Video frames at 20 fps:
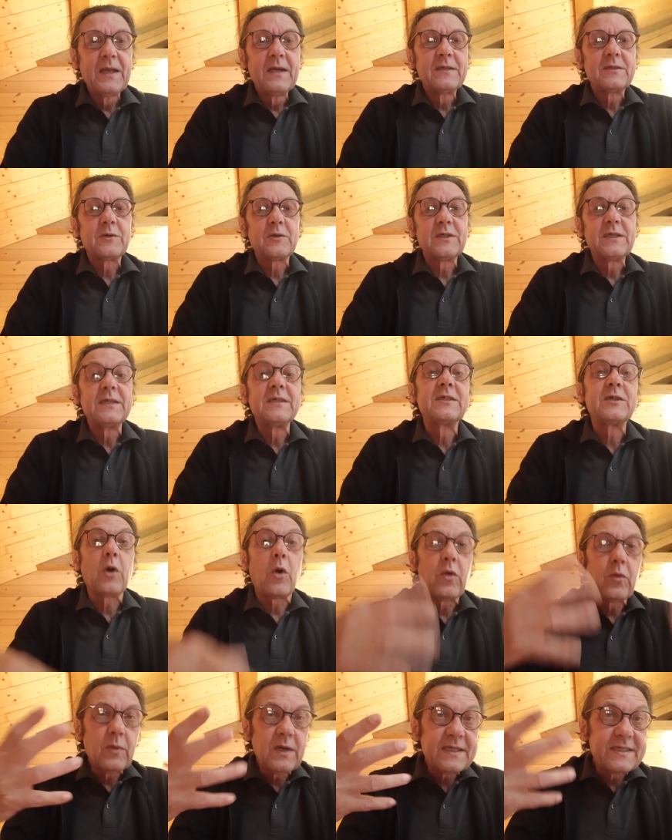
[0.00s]
so there's
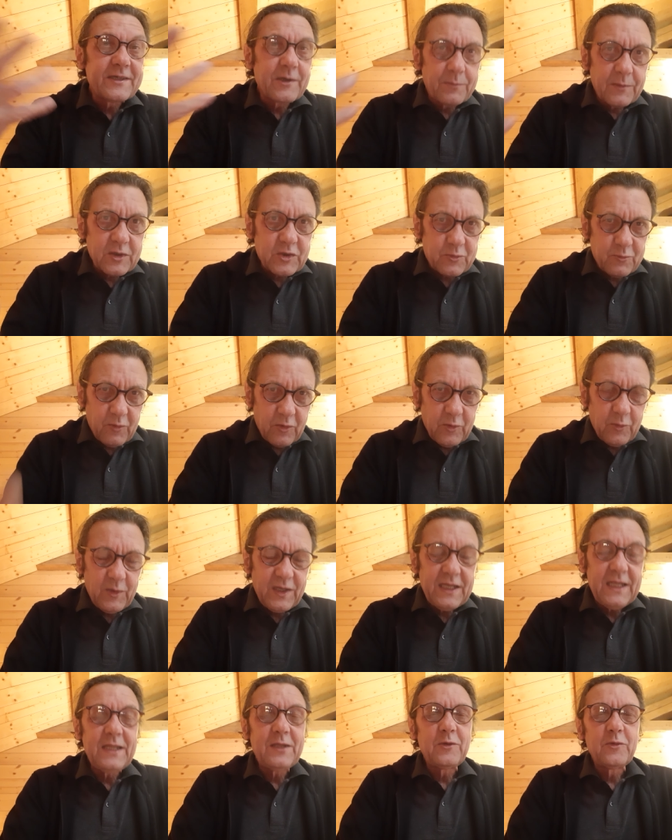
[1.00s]
always so much more we
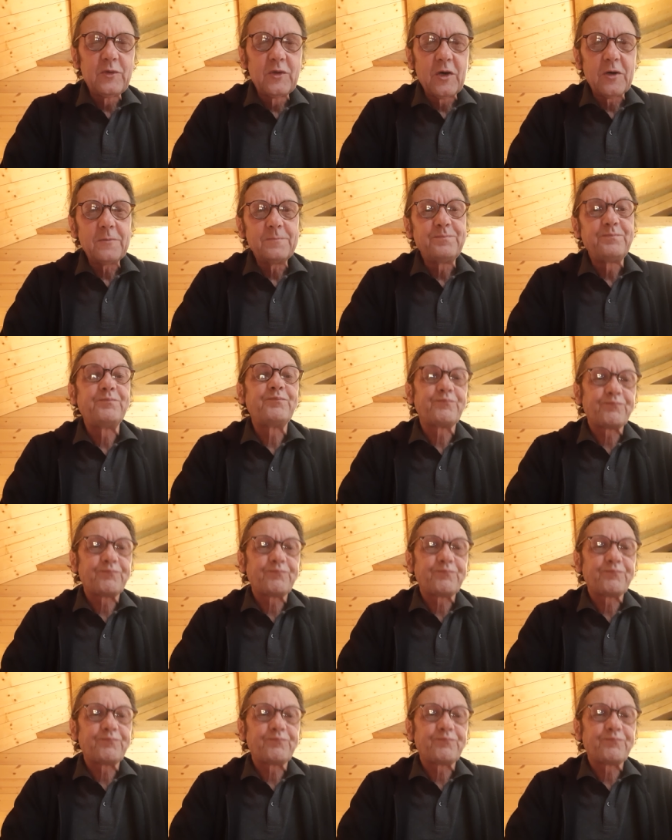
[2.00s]
need to know